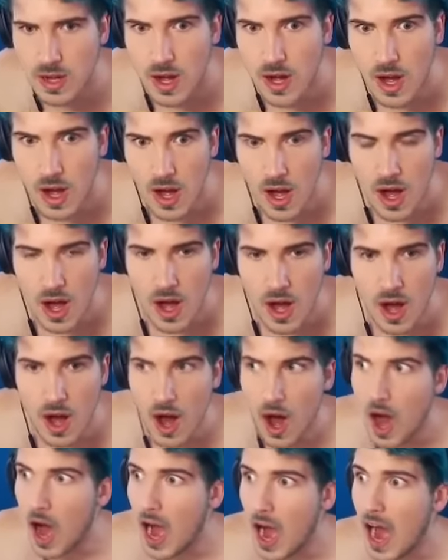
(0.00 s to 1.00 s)

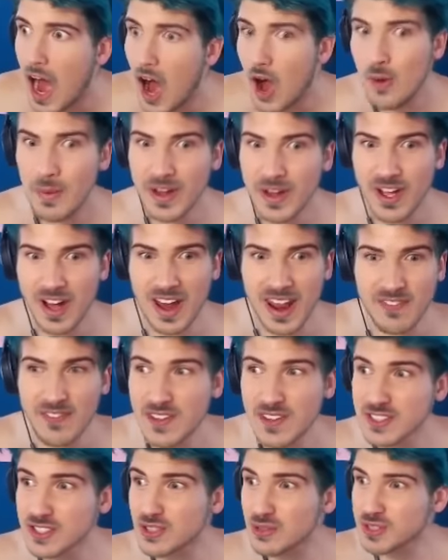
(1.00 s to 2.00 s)
Oh my god, I
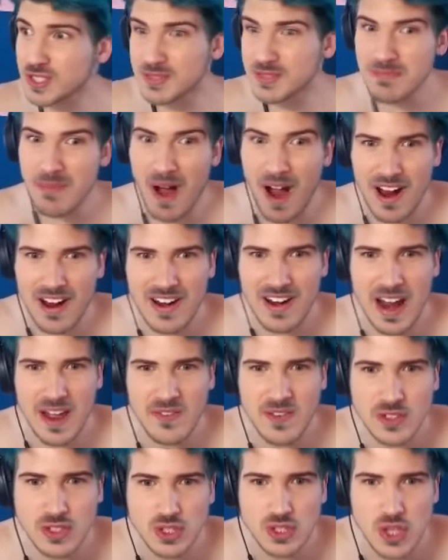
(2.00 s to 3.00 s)
feel so smart. I
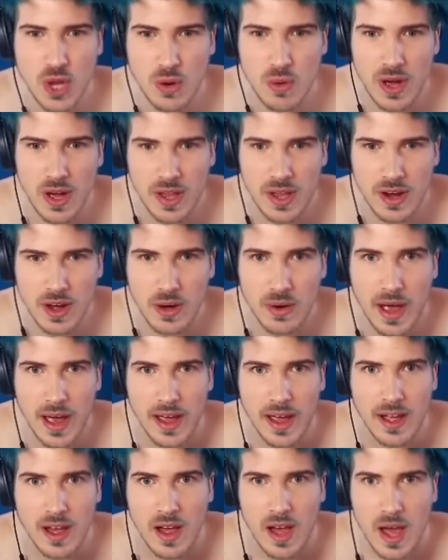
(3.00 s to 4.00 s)
feel so good.
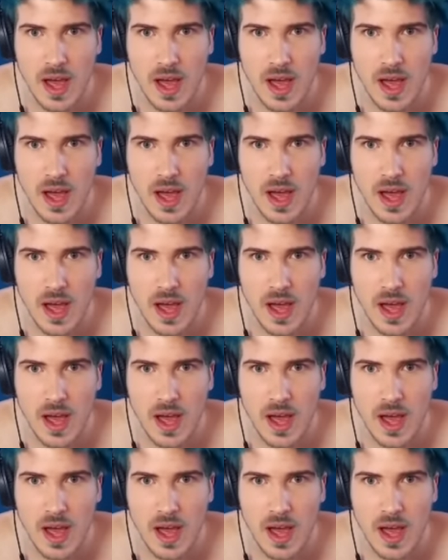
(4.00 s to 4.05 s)
Okay.